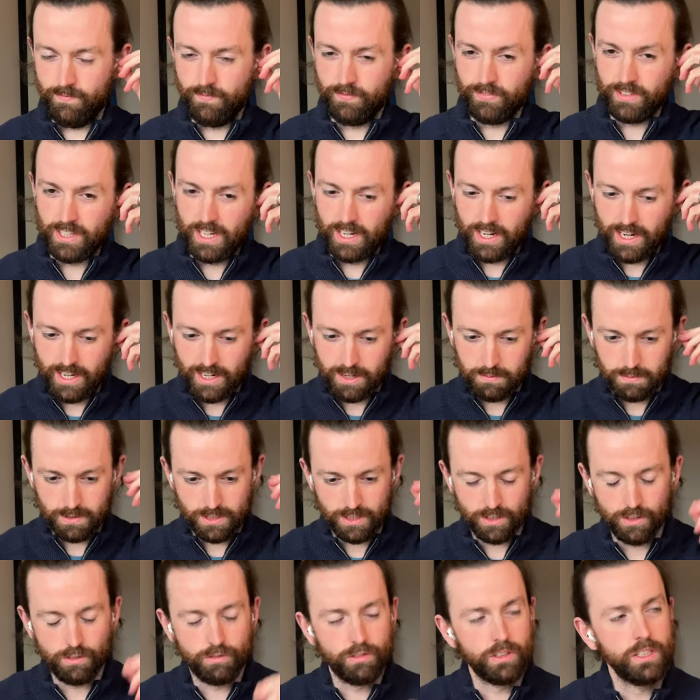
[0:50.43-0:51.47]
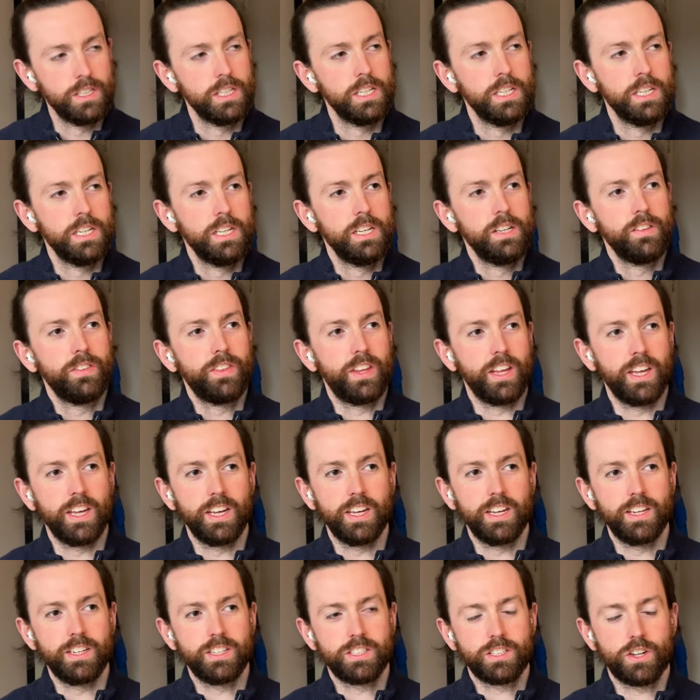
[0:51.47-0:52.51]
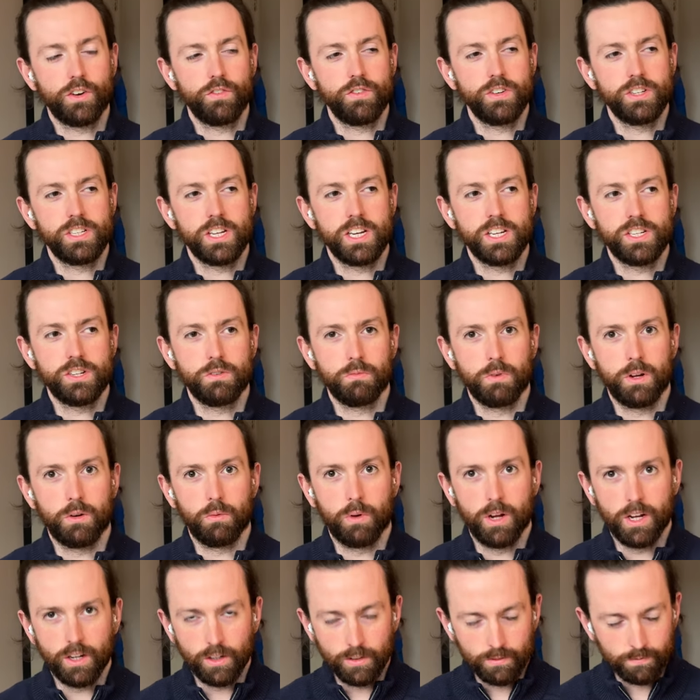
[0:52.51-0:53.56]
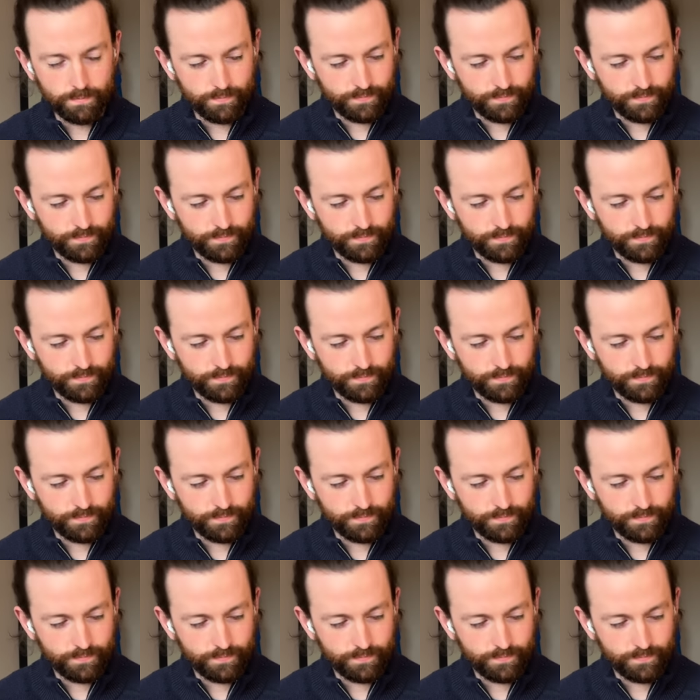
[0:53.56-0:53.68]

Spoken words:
get ahead of myself. The discovery session went well.